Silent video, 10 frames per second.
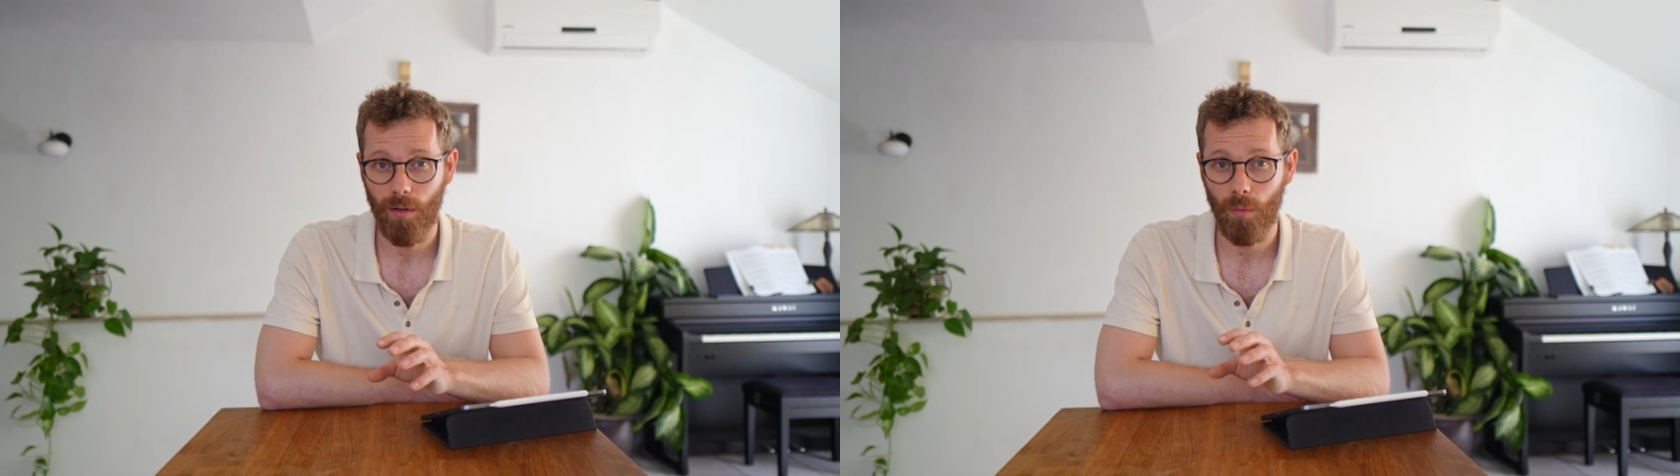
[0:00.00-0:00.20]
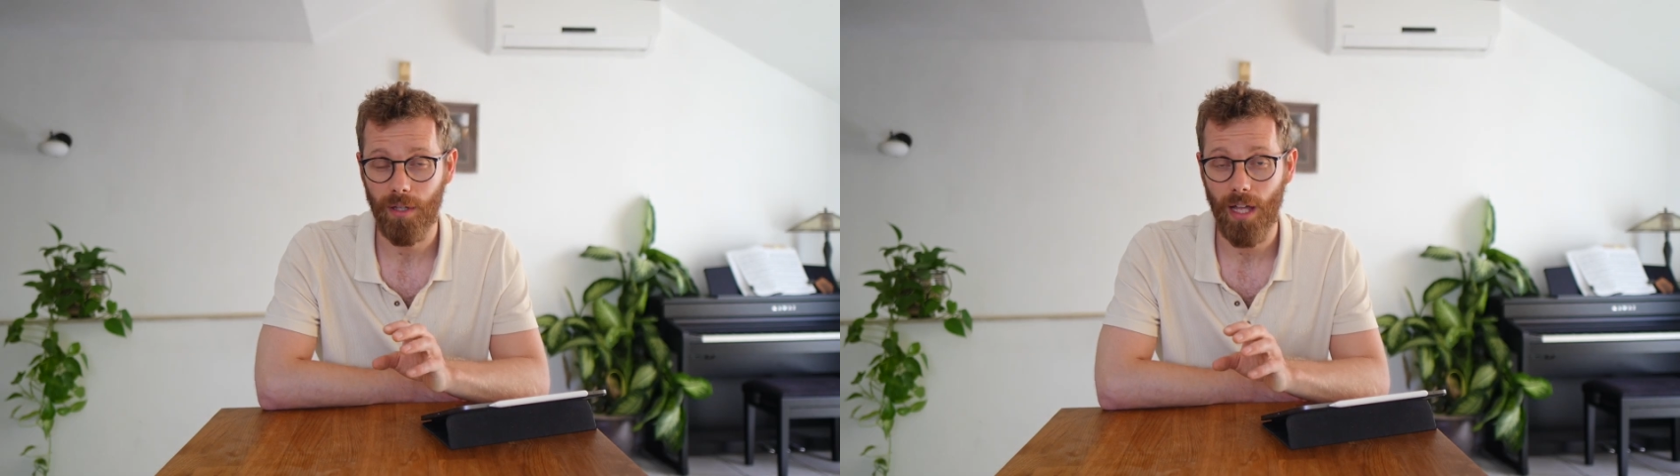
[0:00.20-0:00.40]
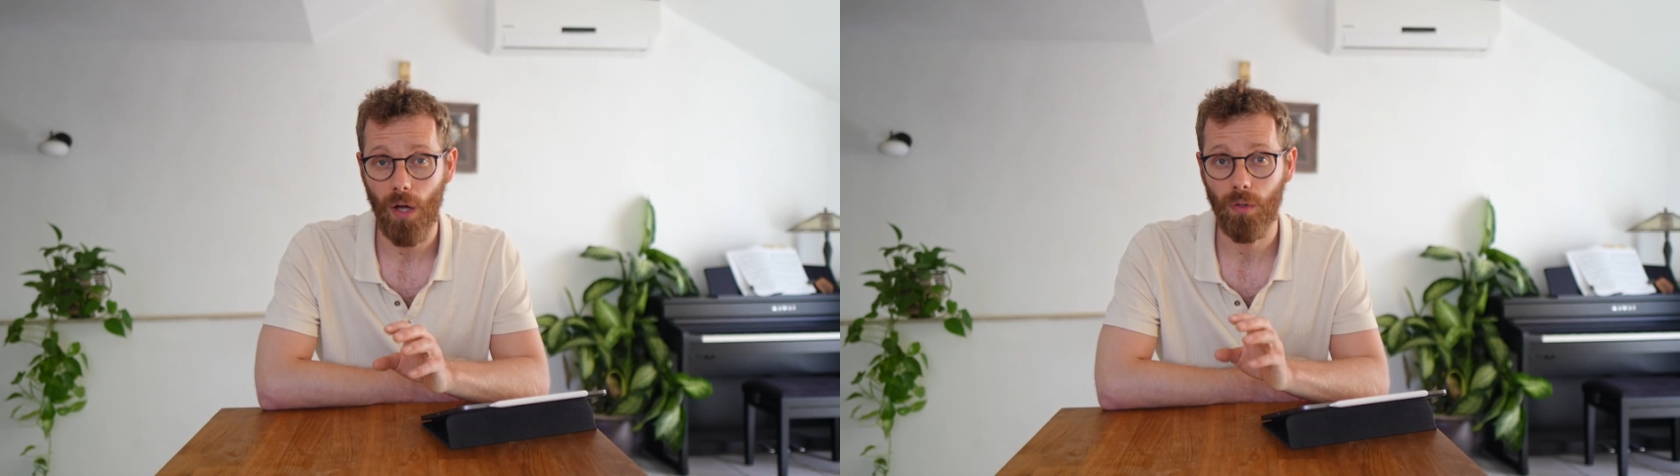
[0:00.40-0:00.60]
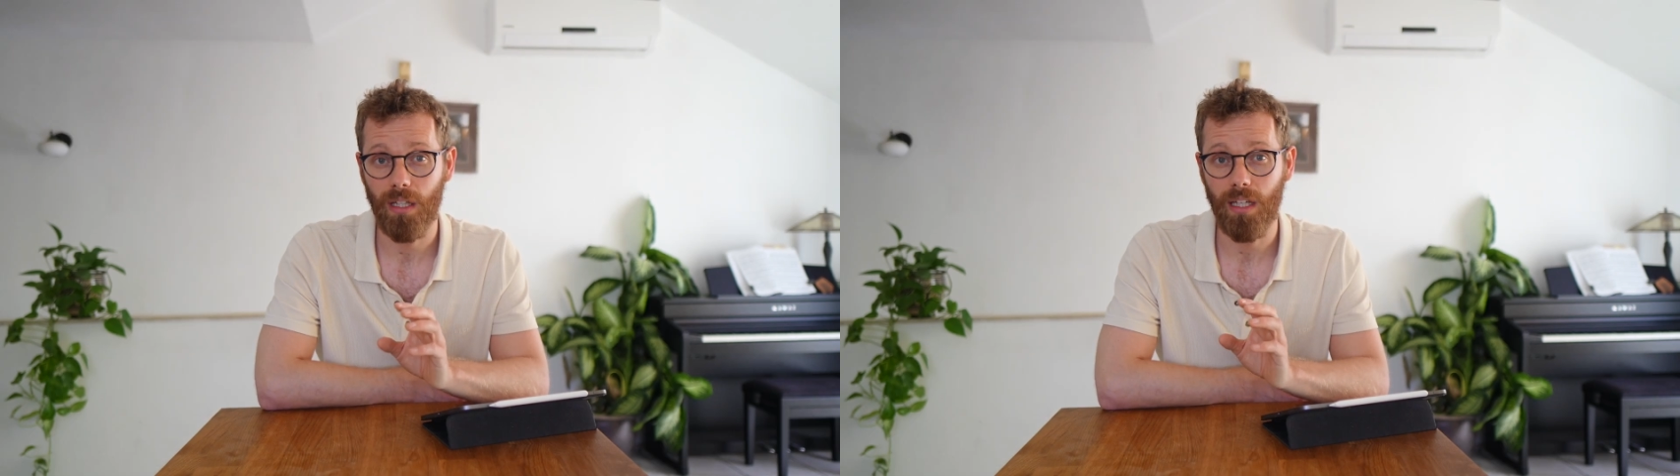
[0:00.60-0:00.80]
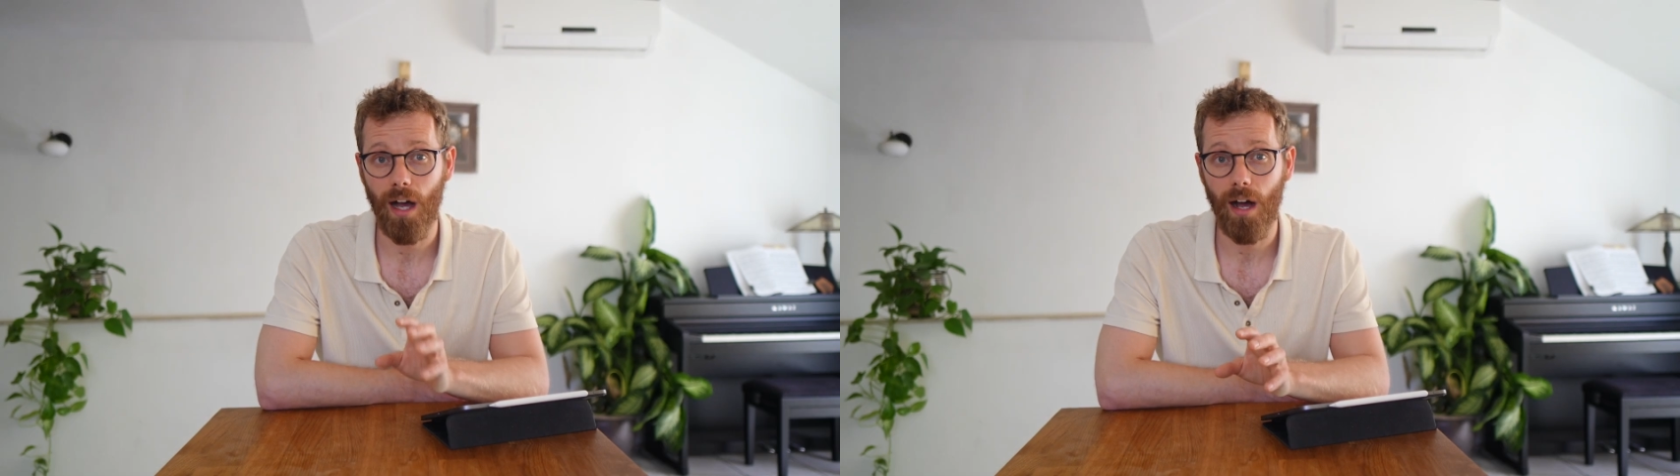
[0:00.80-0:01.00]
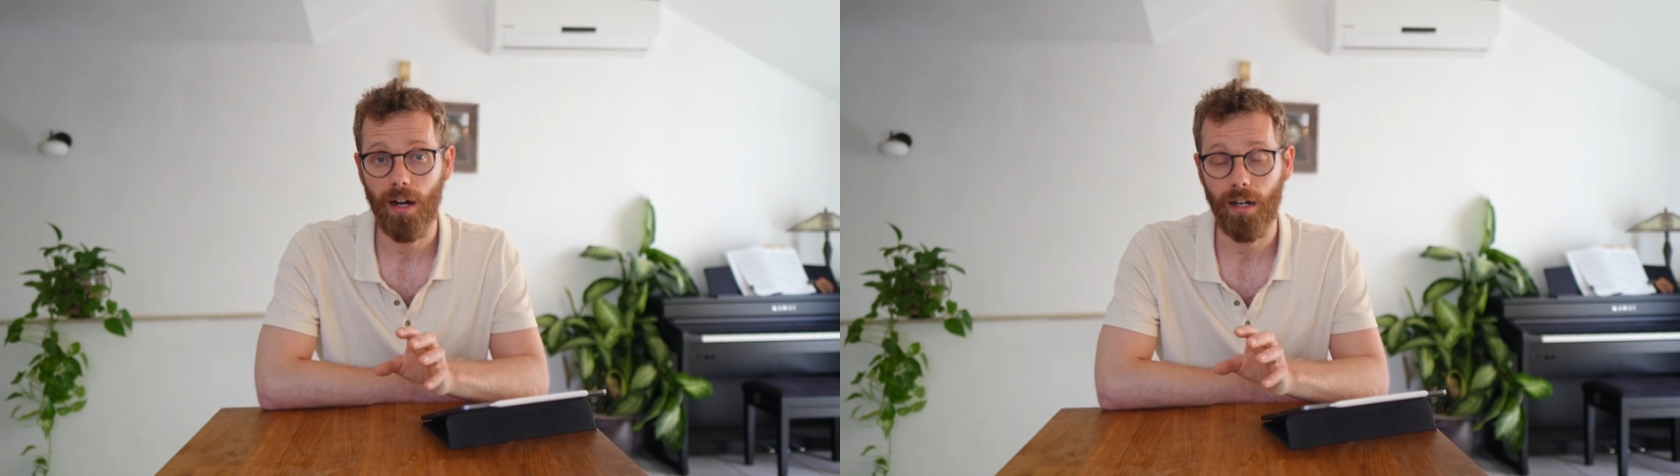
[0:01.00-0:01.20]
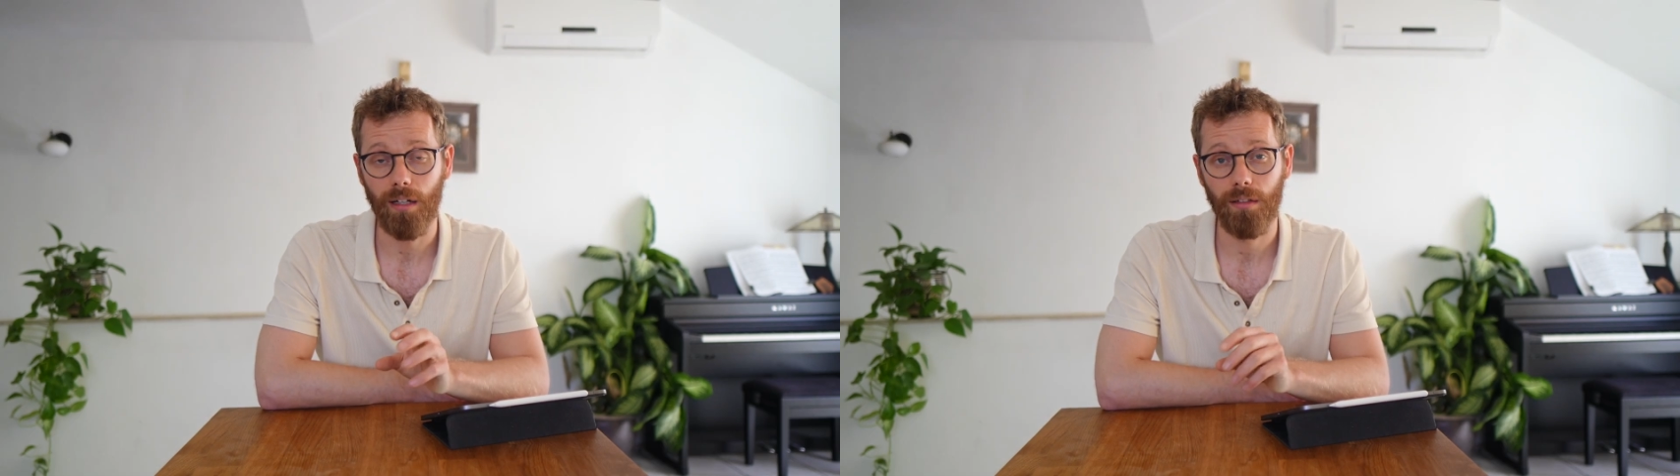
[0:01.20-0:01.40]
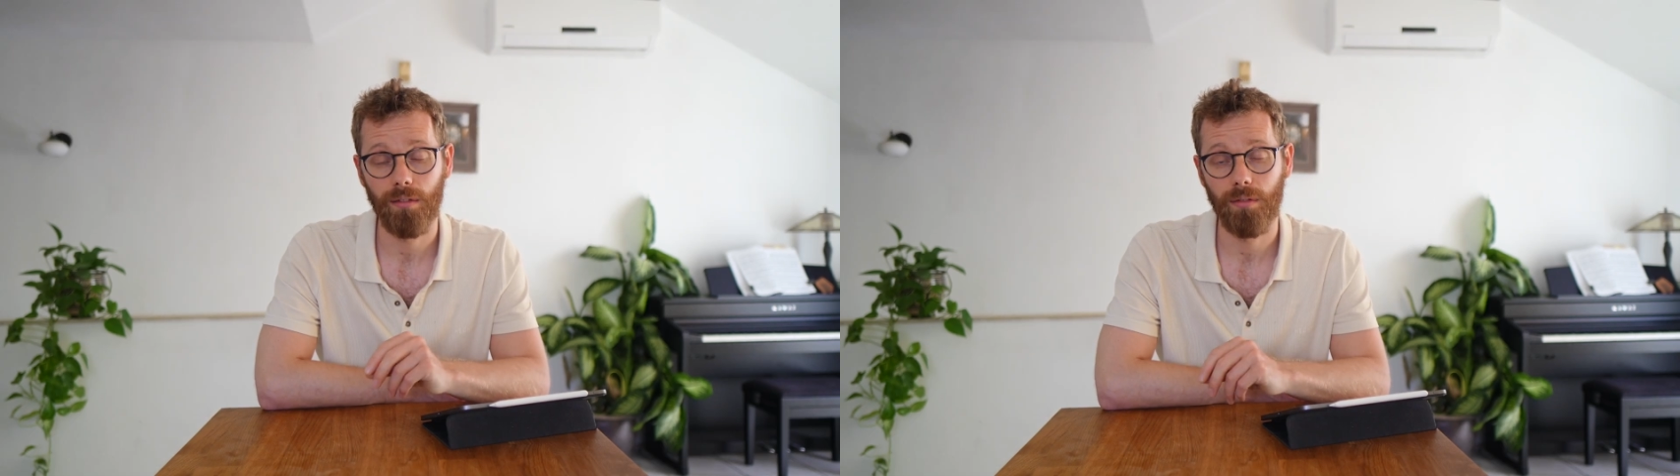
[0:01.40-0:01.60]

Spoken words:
without the R?